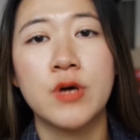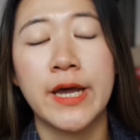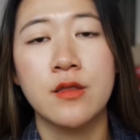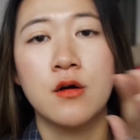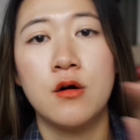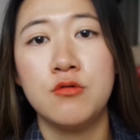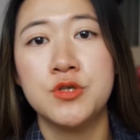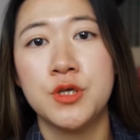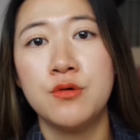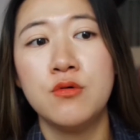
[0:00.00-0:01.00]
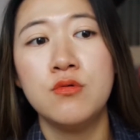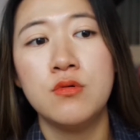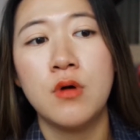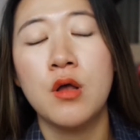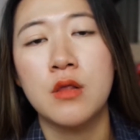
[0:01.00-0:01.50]
And also,
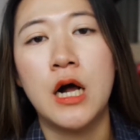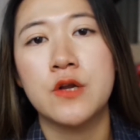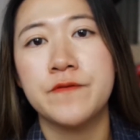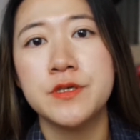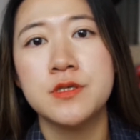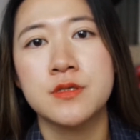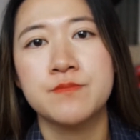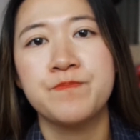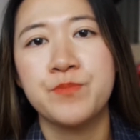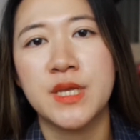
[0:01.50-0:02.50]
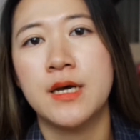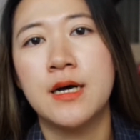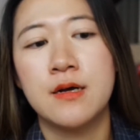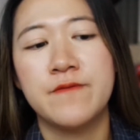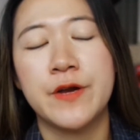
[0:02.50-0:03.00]
a lot of us
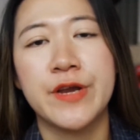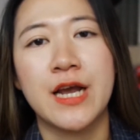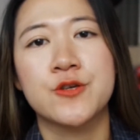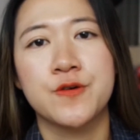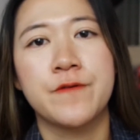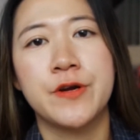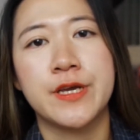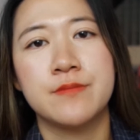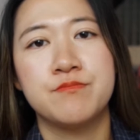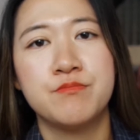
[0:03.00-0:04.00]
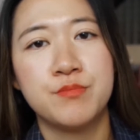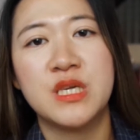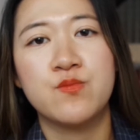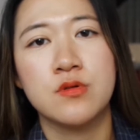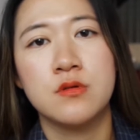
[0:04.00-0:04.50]
very extroverted
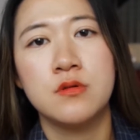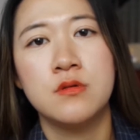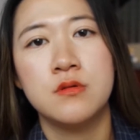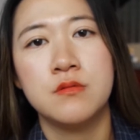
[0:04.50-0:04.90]
people